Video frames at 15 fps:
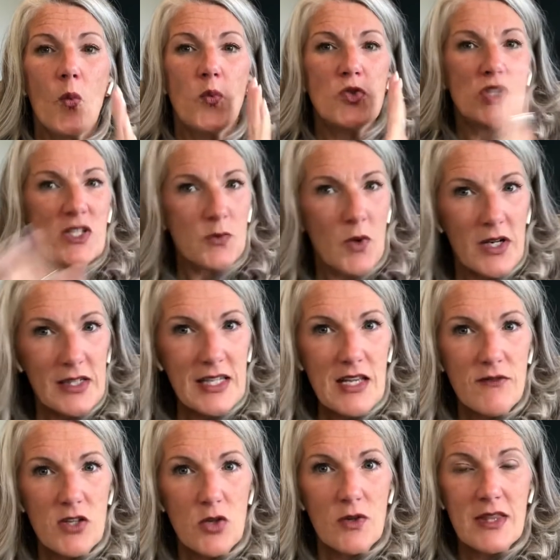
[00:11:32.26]
Just want to
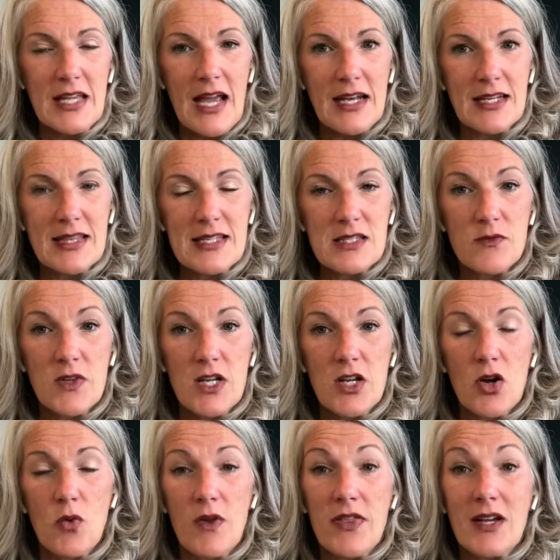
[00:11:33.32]
leave you at the end of this
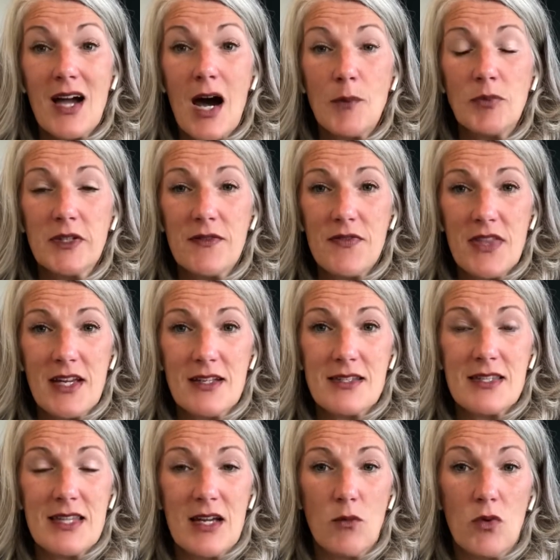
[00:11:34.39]
video with a couple of things
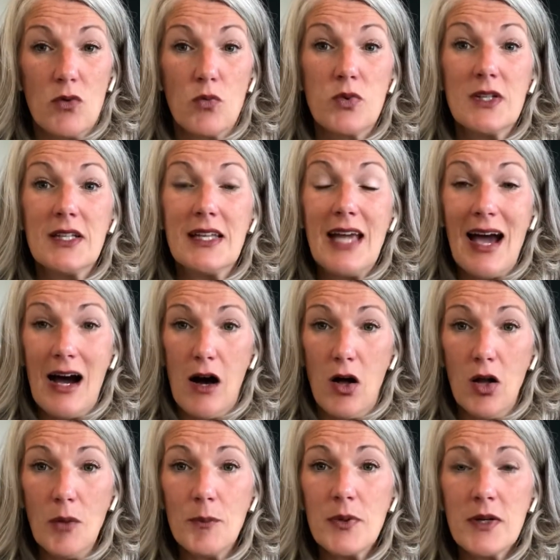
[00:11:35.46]
that will really
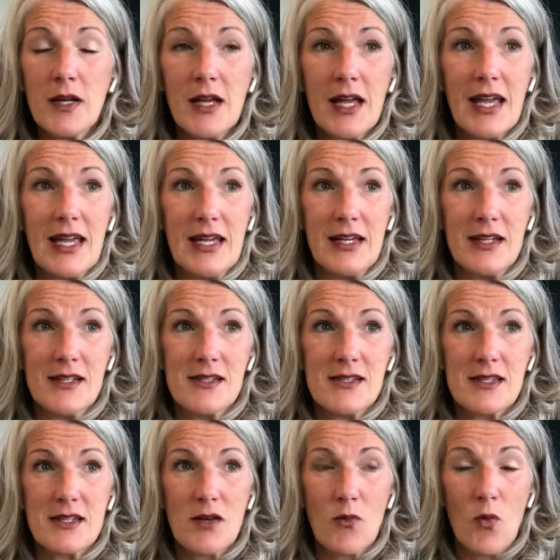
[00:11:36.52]
help
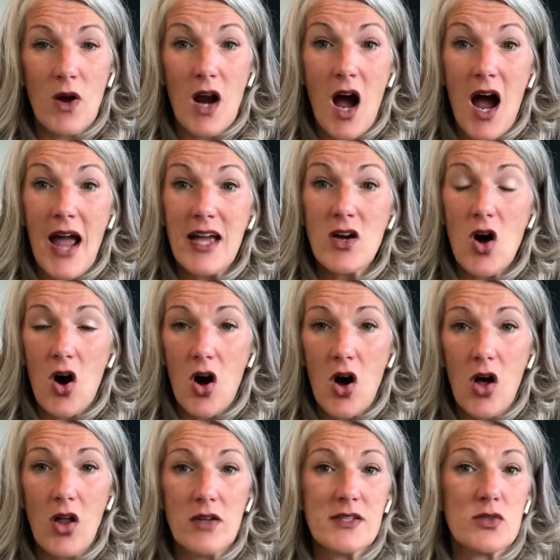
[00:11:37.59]
is what I
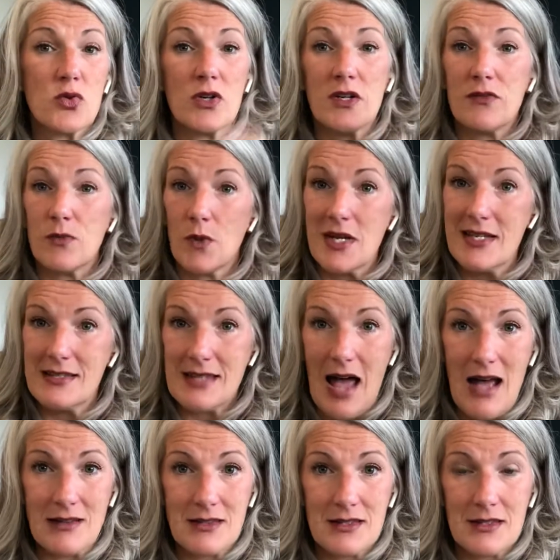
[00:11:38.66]
call sort of
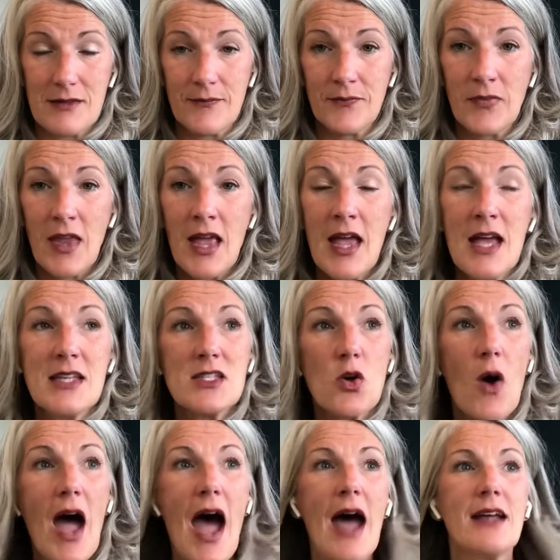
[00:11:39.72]
resets.
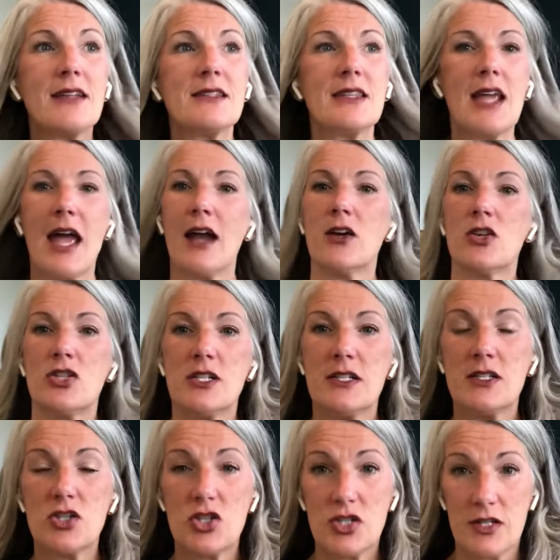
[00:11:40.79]
So as the
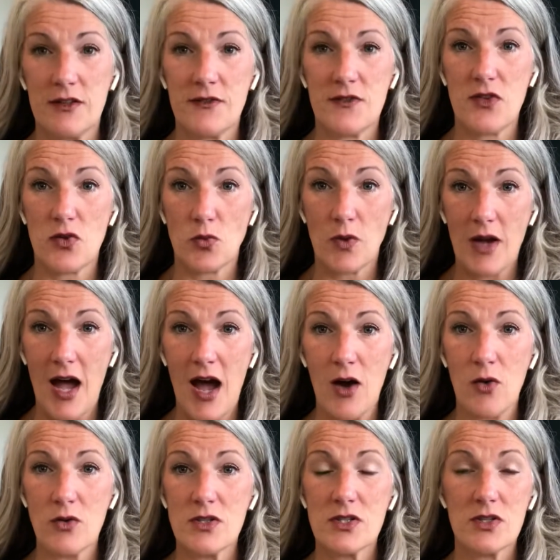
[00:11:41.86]
energies shift
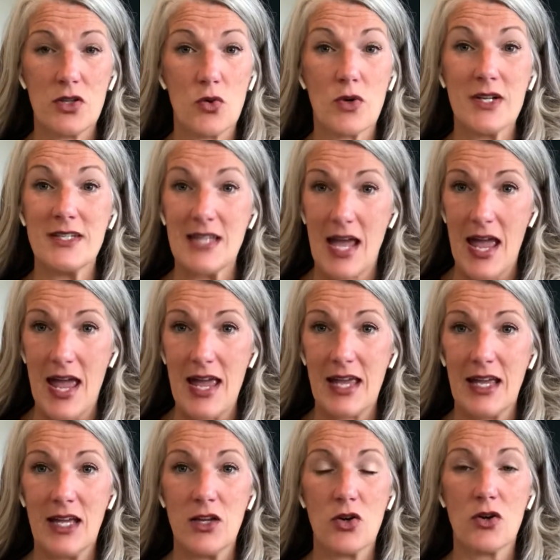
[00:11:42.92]
throughout your day
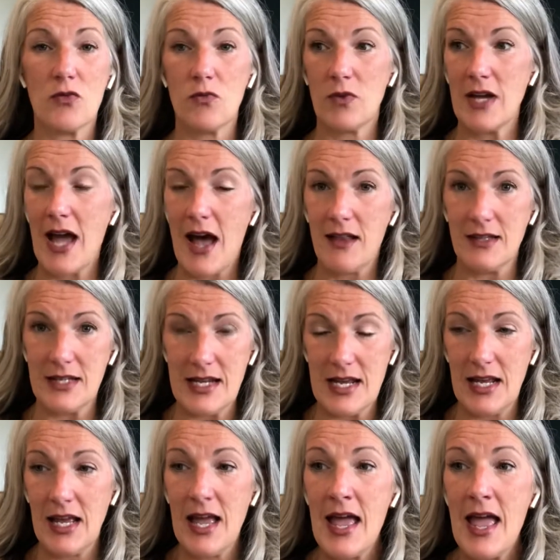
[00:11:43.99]
in your
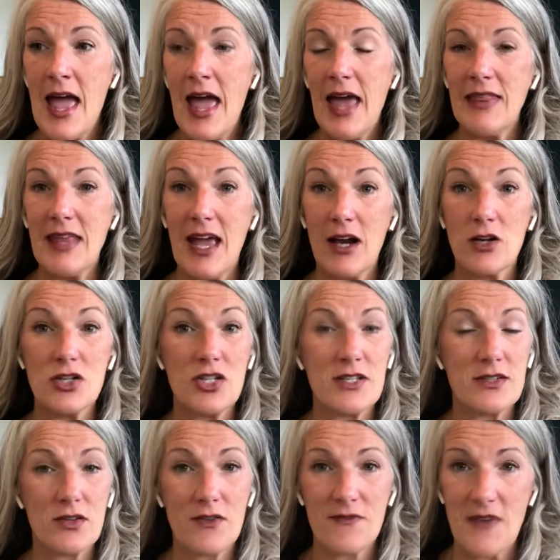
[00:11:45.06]
reality, the
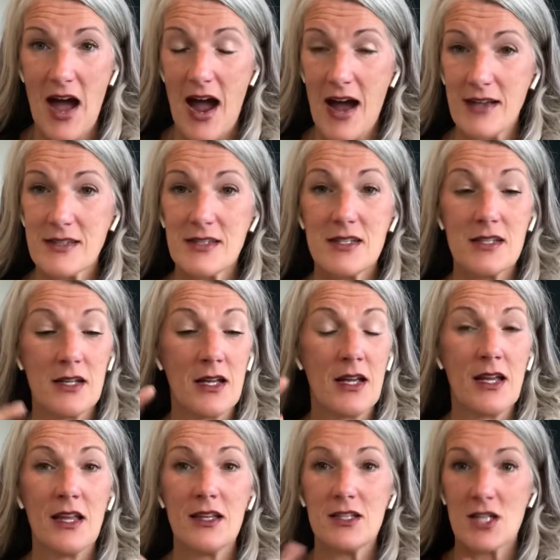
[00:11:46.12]
energies are fast,
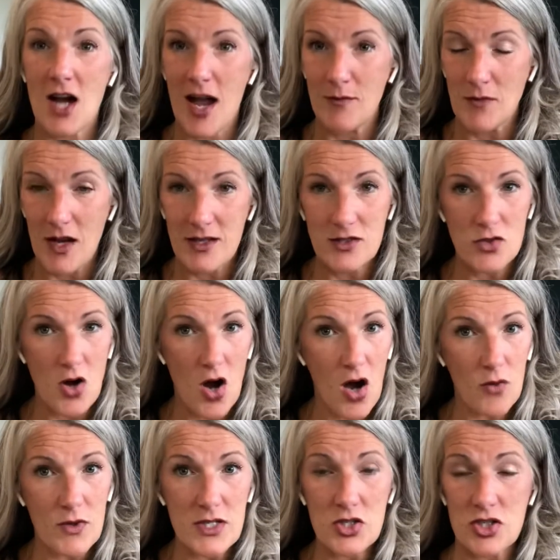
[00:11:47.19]
timelines are
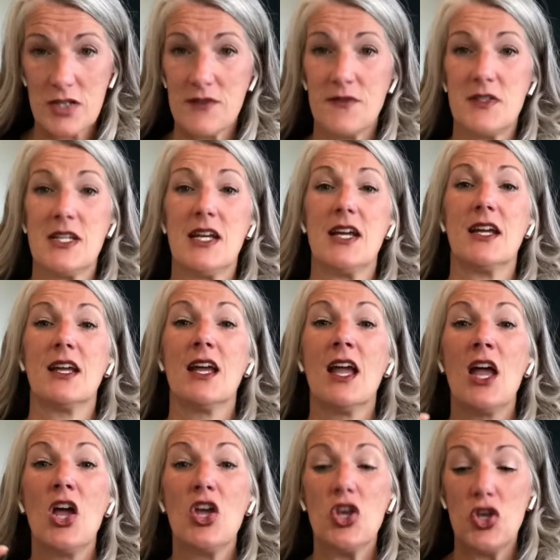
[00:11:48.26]
always shifting,
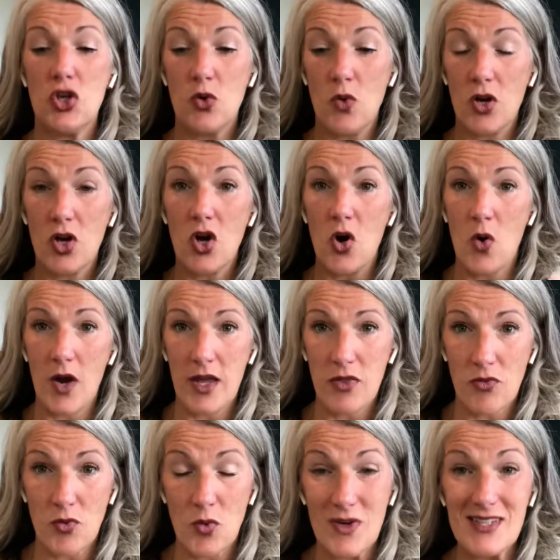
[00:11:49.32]
you are going
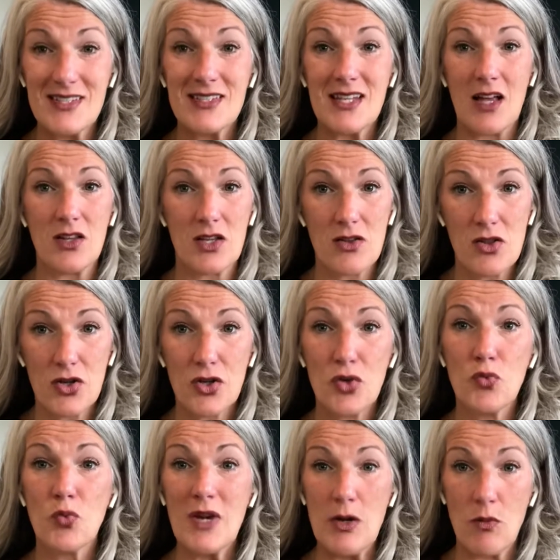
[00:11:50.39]
through a cellular
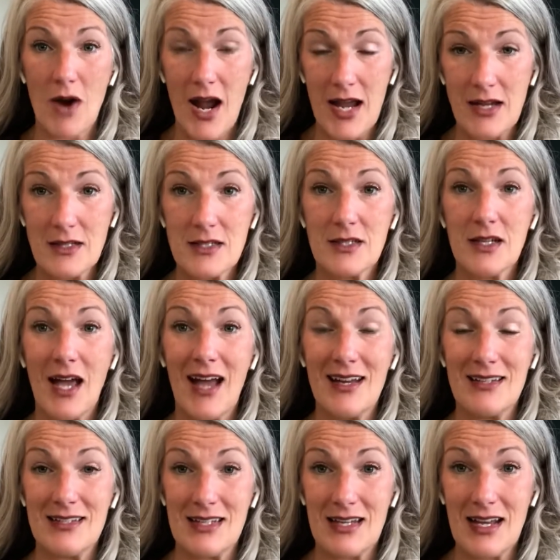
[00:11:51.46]
rewrite at a
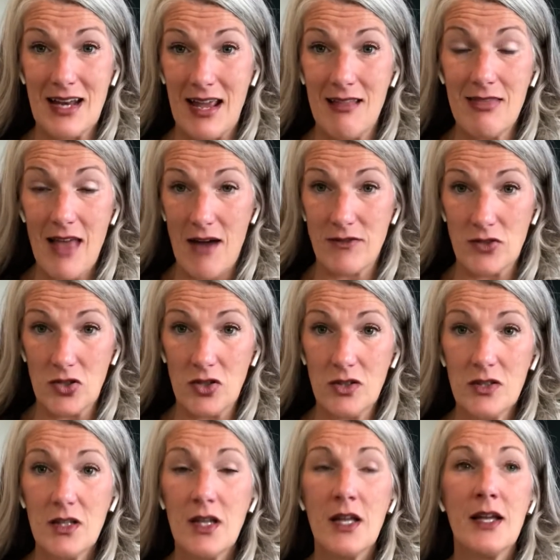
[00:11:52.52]
DNA level
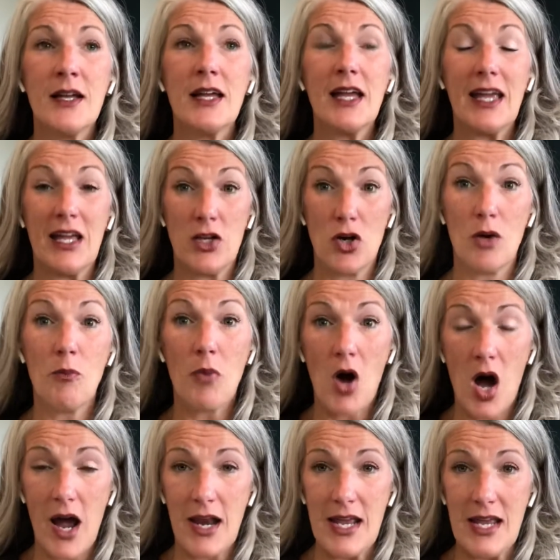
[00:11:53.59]
in your
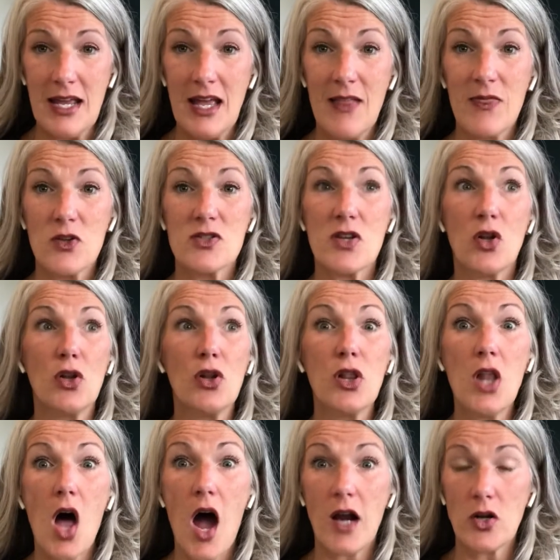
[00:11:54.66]
body. There's a
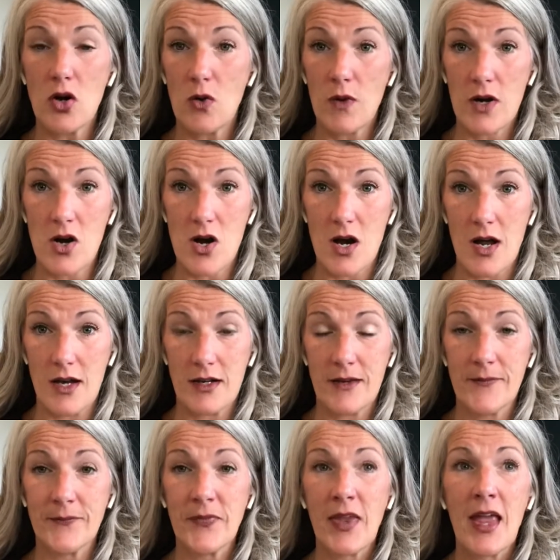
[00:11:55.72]
lot going on
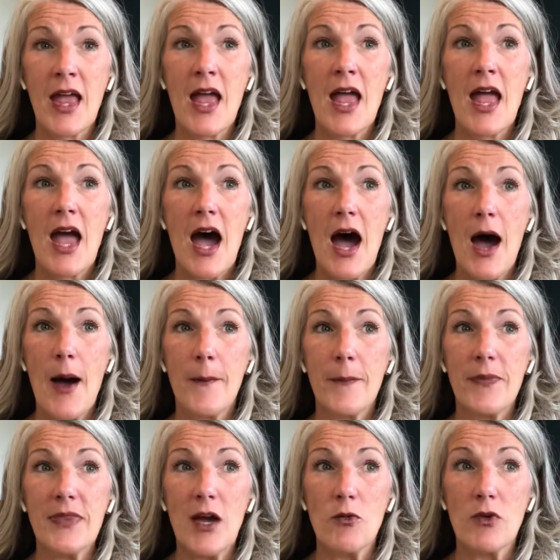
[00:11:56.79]
um,
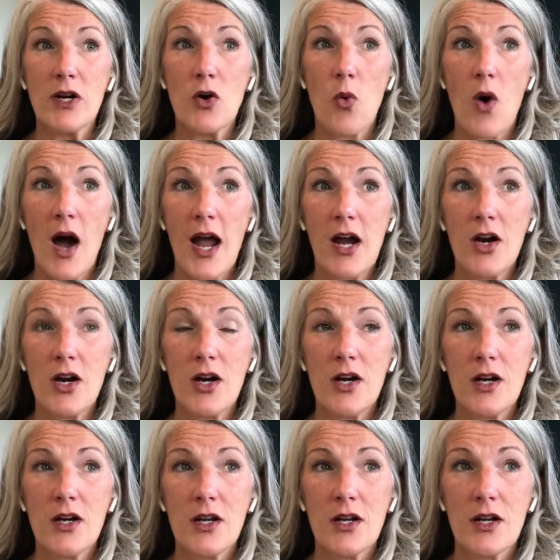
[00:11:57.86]
that require
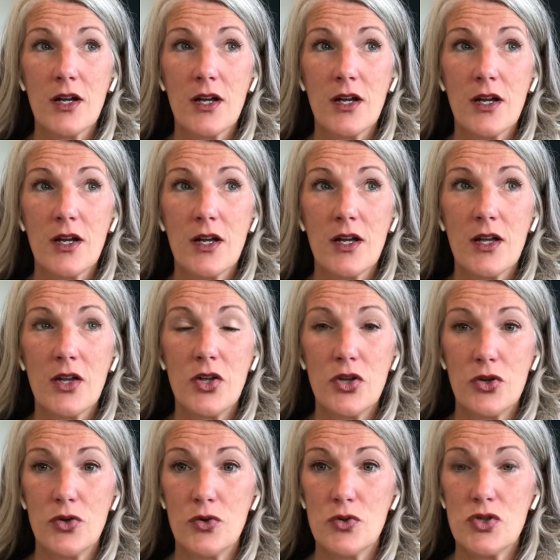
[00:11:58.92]

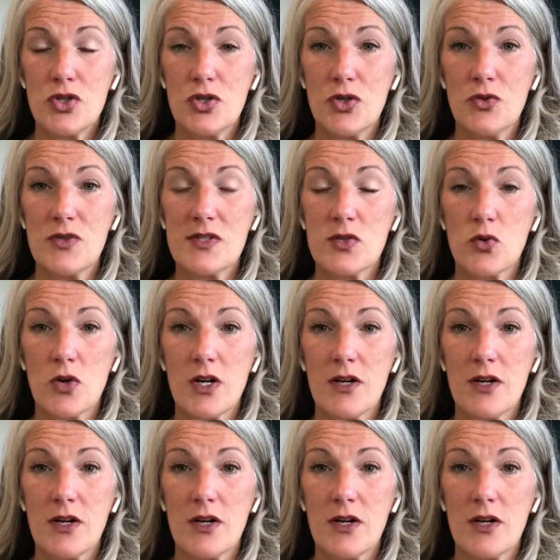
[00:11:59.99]
you to sort